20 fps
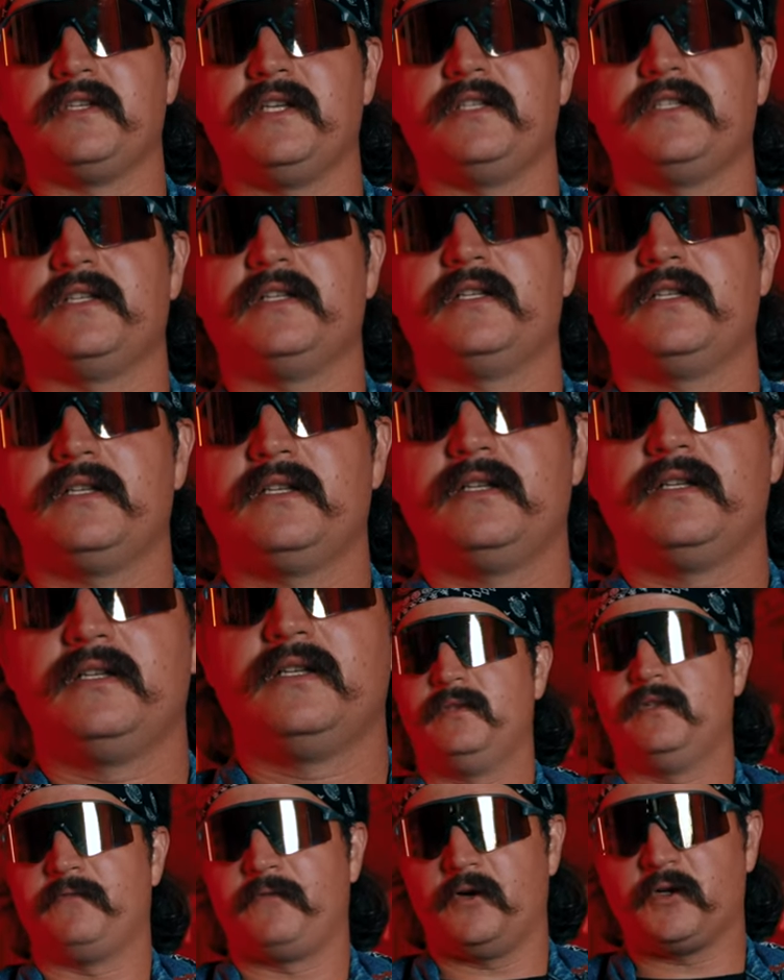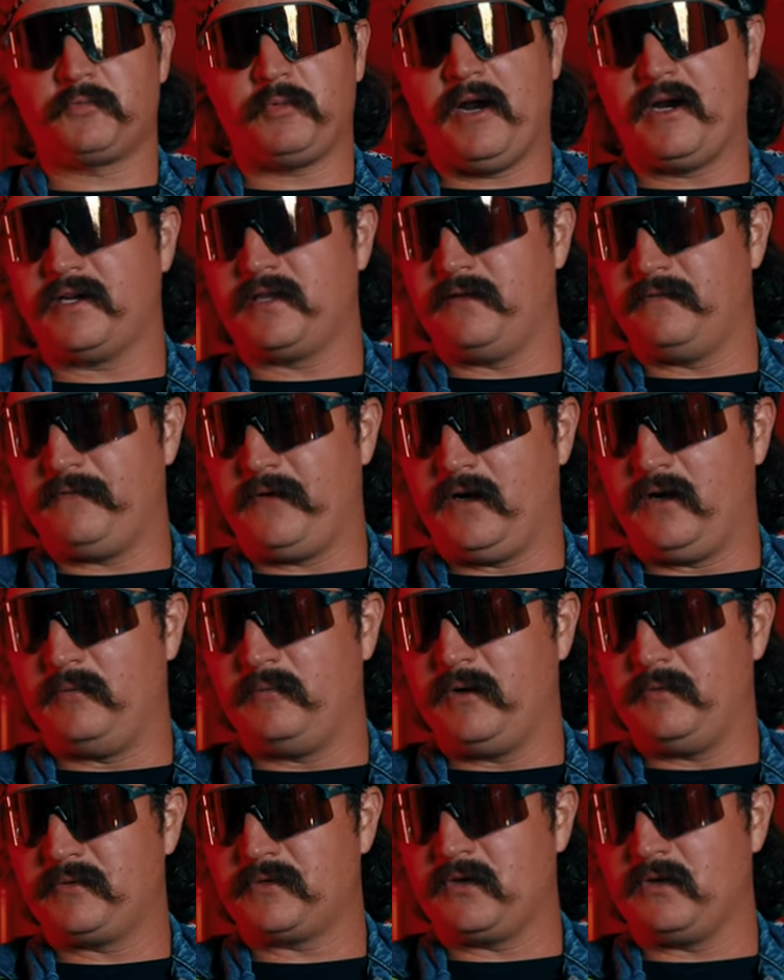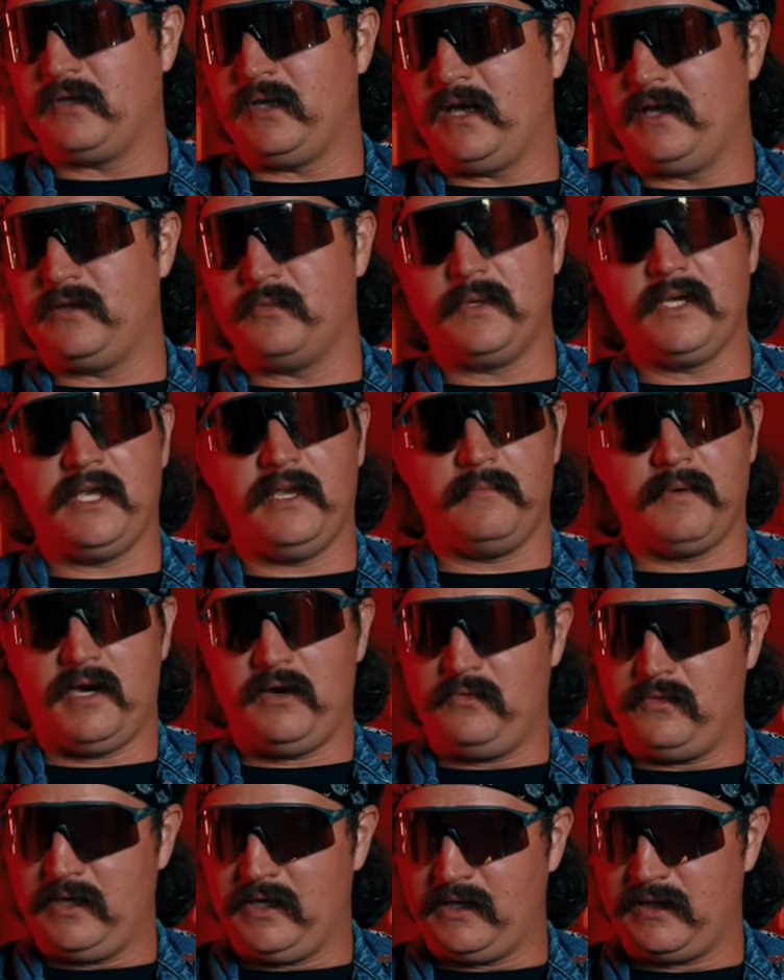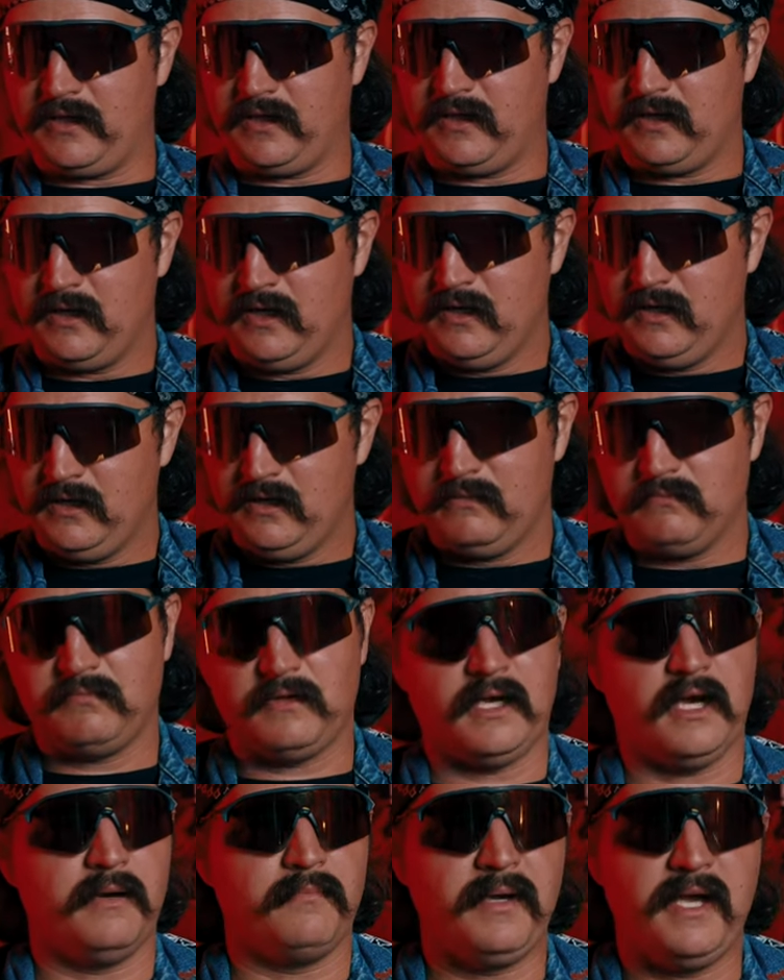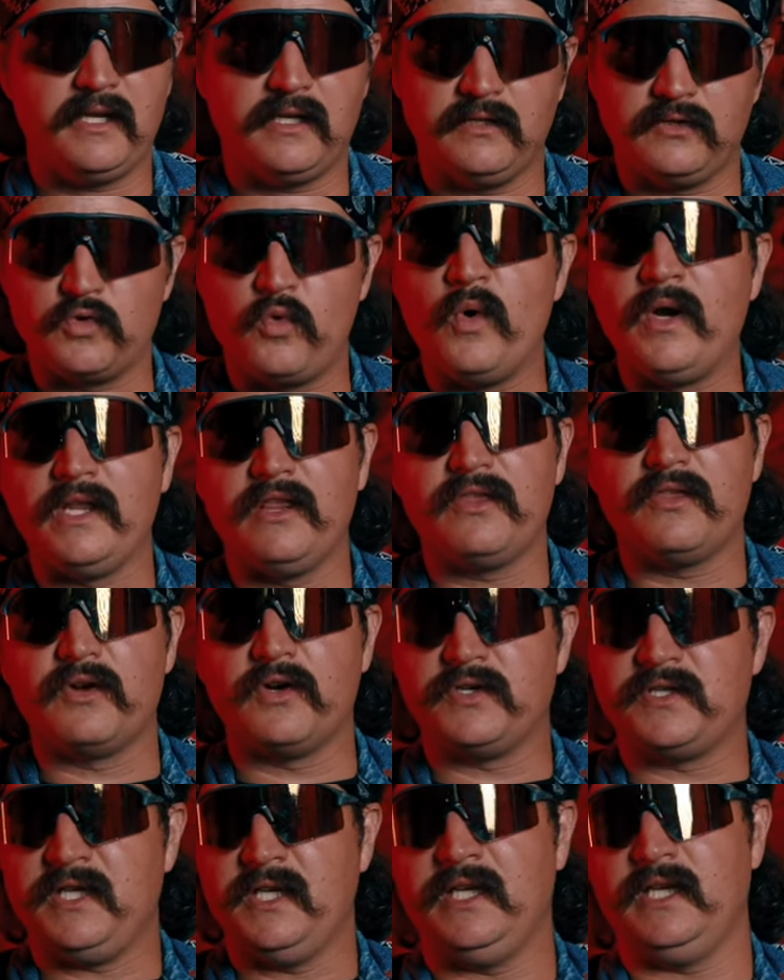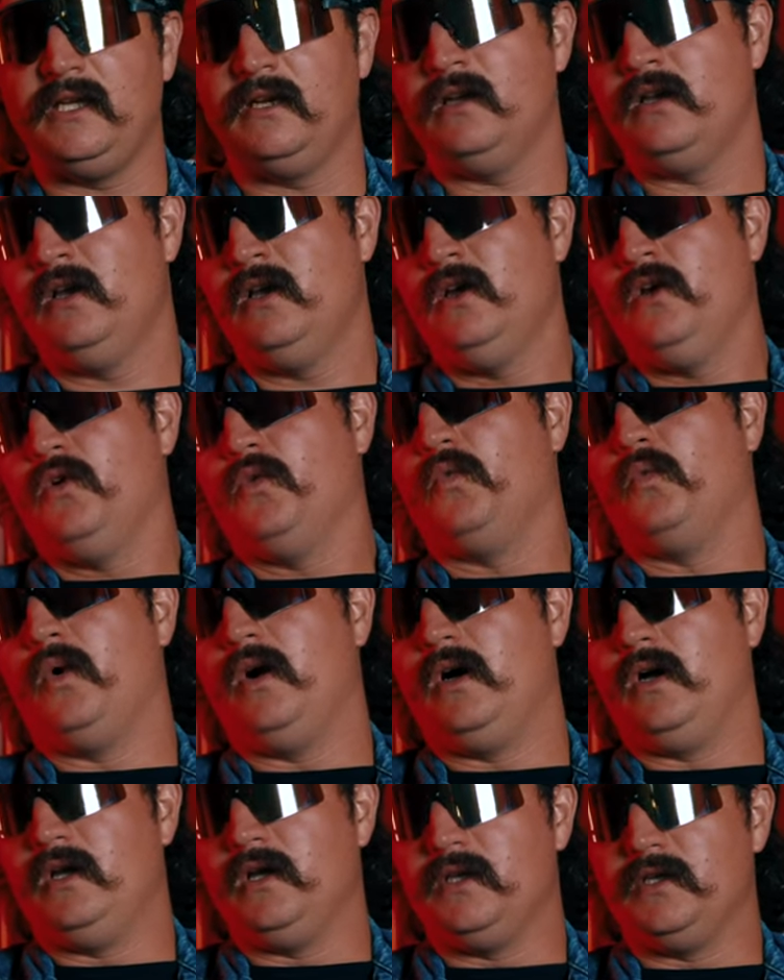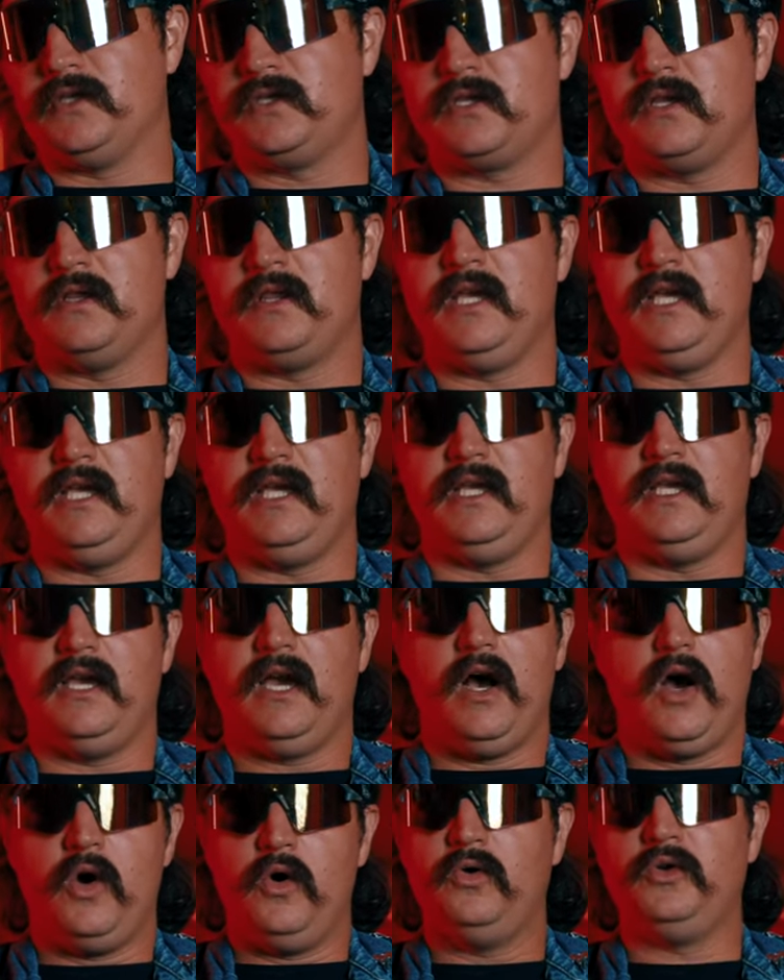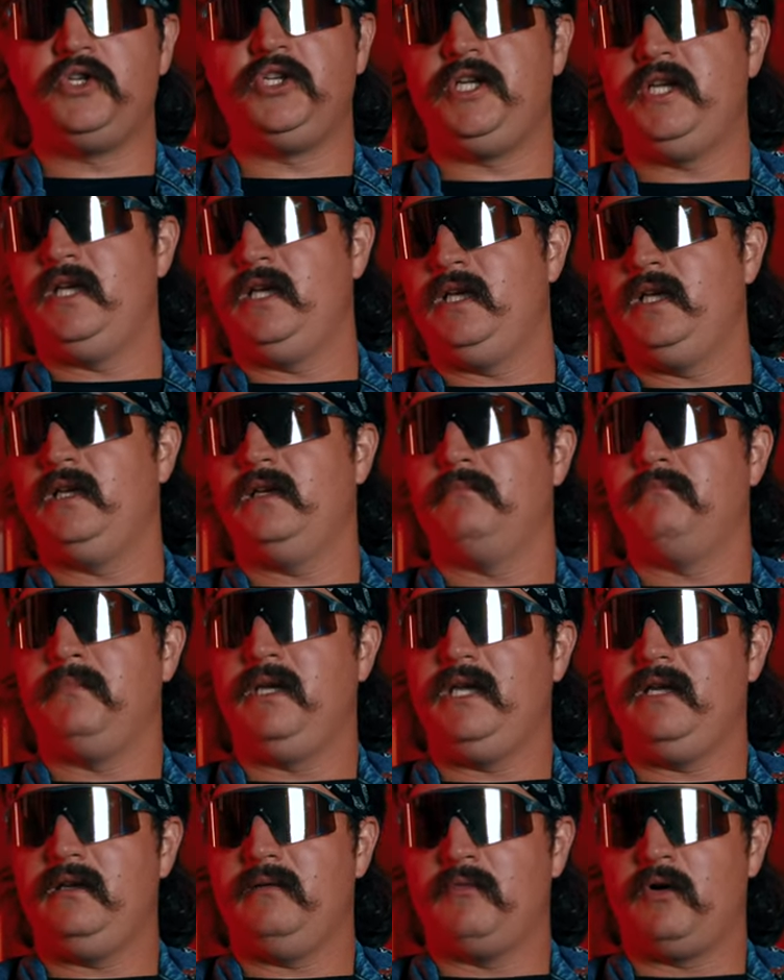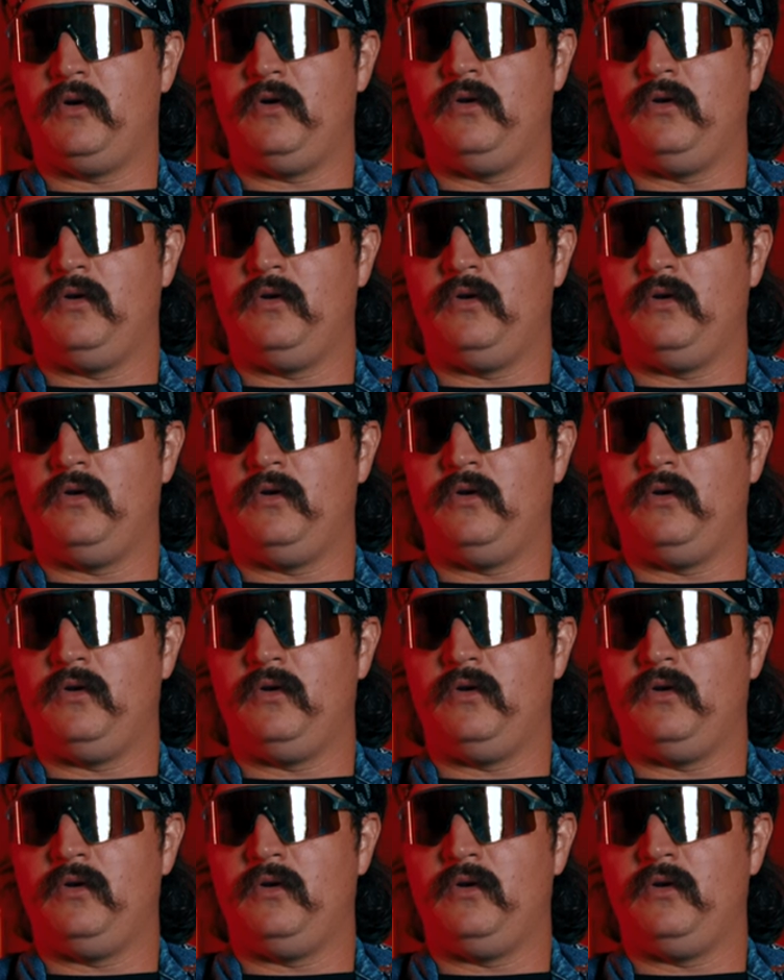season. The first product in the Fire and Brimstone line that we came out with, God, back in 2013, was the OG medium